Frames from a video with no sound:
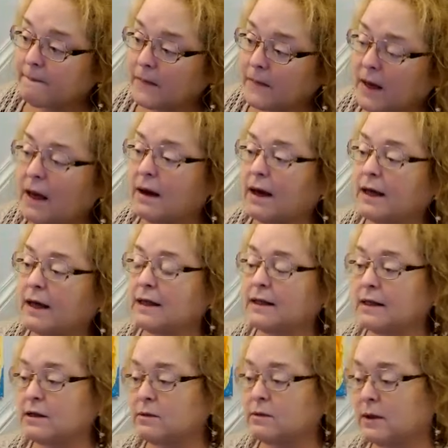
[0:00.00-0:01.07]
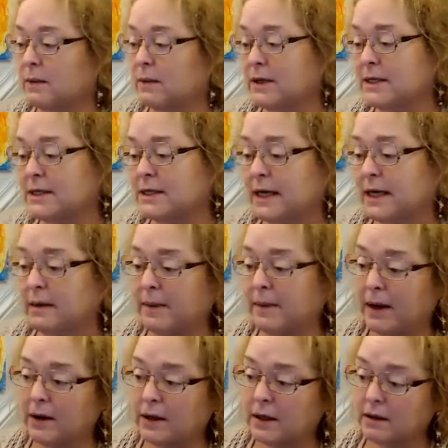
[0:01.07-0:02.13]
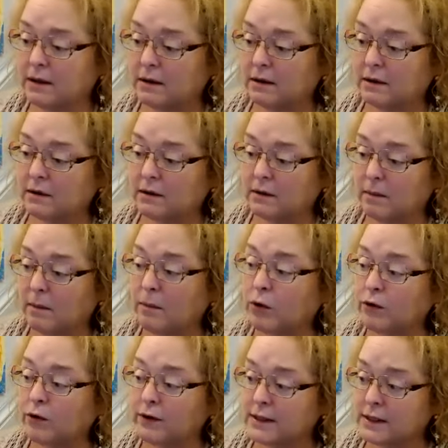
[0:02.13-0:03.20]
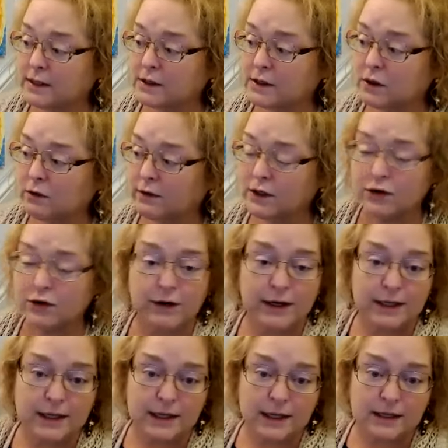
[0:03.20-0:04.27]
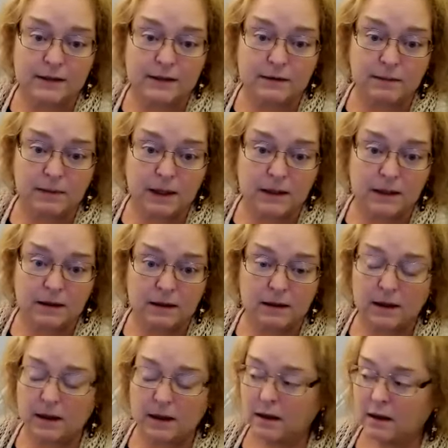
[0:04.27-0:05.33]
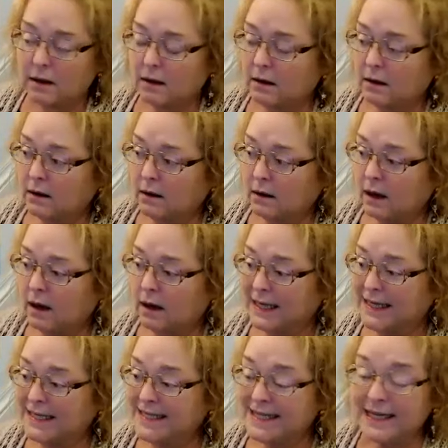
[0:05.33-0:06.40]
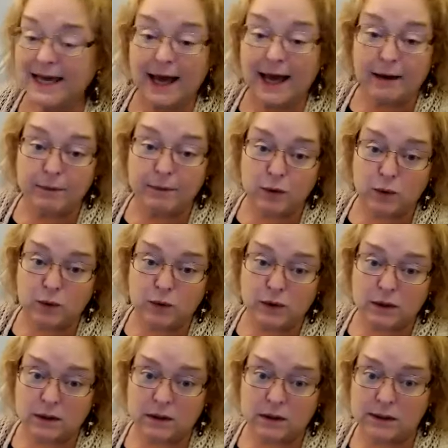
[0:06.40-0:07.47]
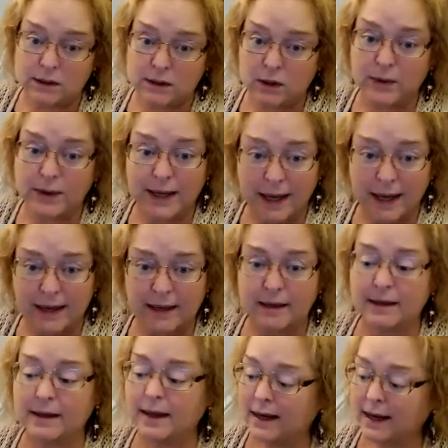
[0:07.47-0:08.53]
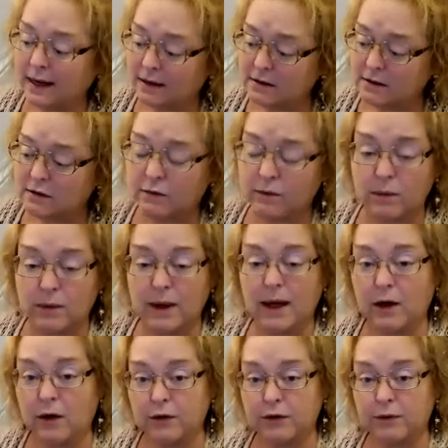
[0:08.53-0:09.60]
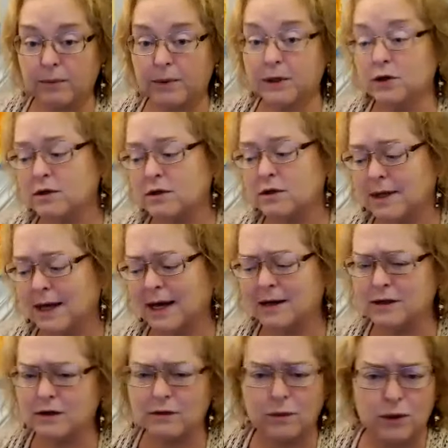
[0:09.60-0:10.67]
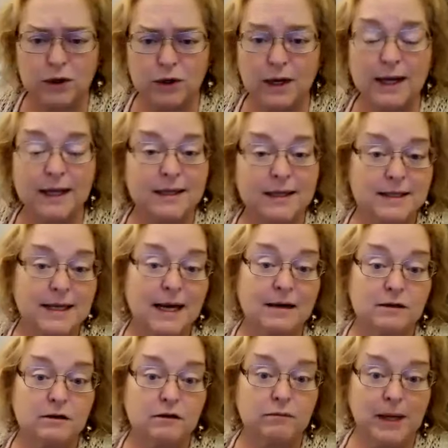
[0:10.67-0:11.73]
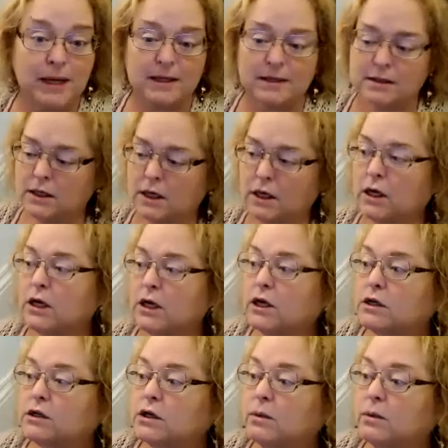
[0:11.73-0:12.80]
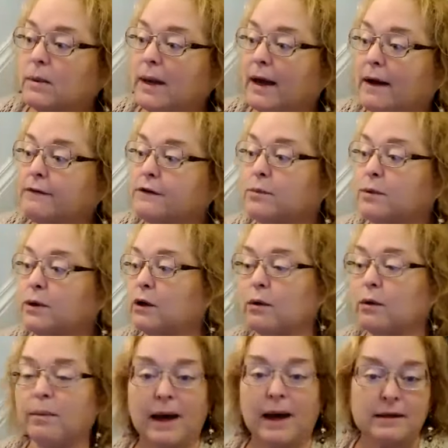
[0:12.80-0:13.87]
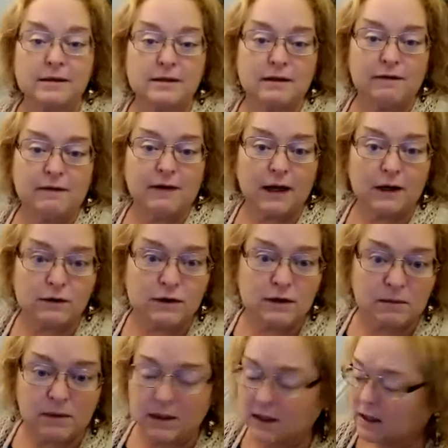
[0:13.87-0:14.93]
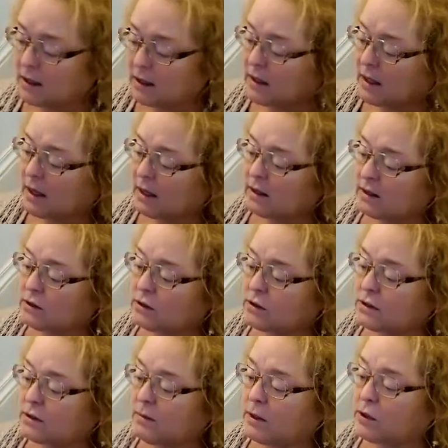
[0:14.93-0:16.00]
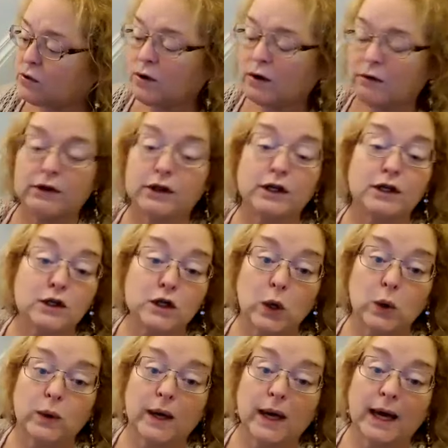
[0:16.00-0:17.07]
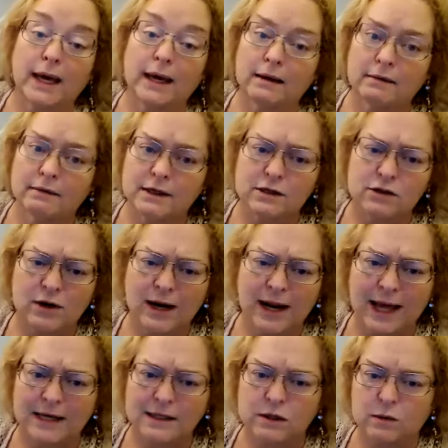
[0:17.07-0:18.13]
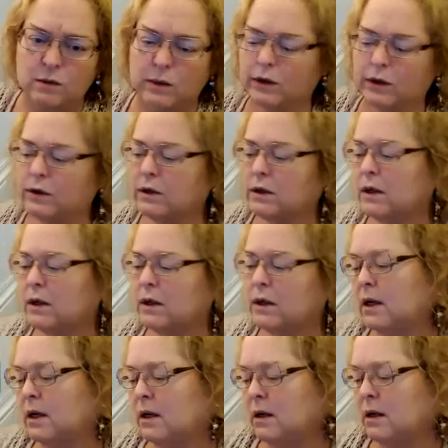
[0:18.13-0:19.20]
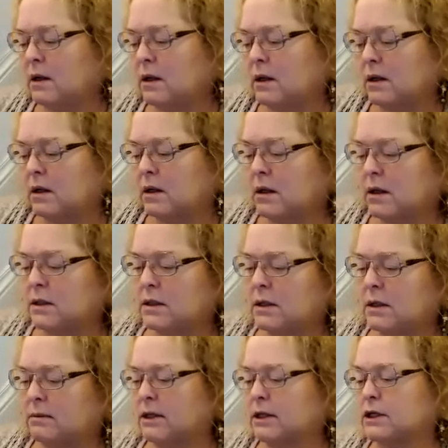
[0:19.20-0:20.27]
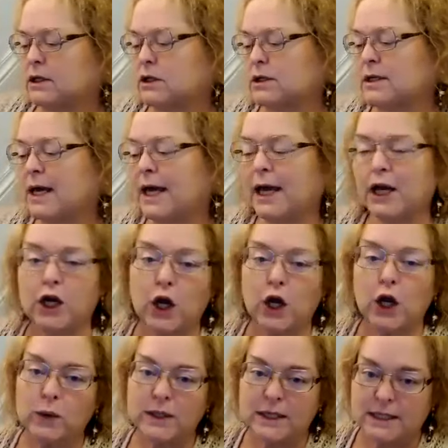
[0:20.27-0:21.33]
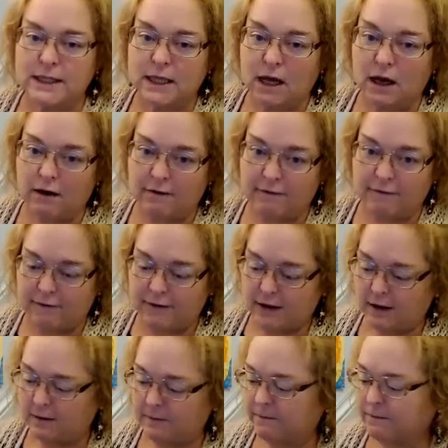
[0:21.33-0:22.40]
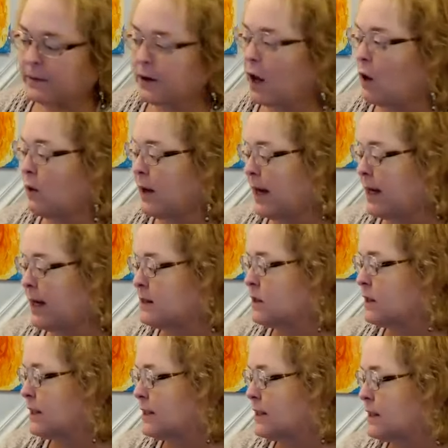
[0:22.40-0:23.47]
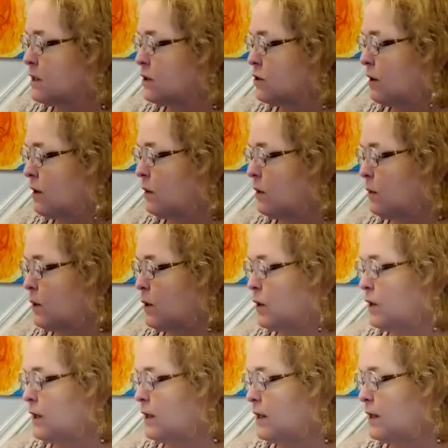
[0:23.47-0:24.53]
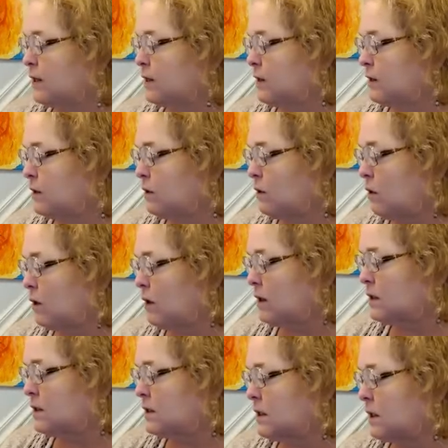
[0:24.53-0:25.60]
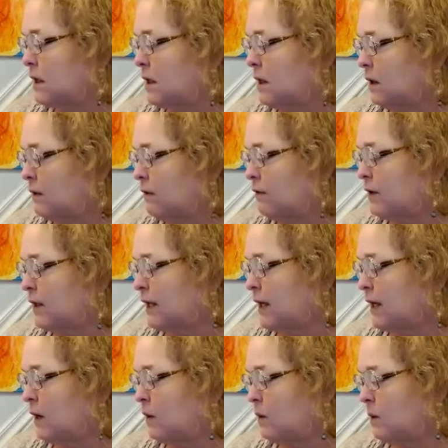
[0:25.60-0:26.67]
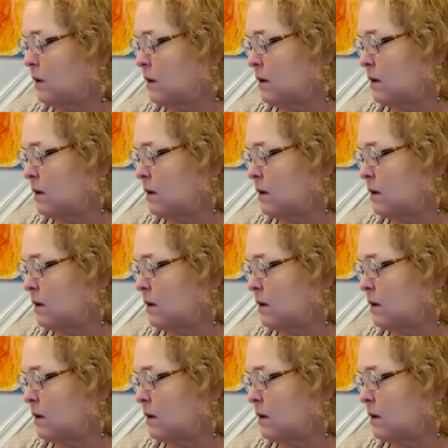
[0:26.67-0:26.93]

Yeah, I think that's what I want to say about it. Mercury does go retrograde at the end of the month. It's in Capricorn. So again, that house of health, but it's also the house of work and it's the house of pets. So you may have to bring your pet to the vet or something like that, just to make sure everything's okay. They start acting weird. Something to take notice of. Okay, so let's get started. We're going to look at the cards for Leo.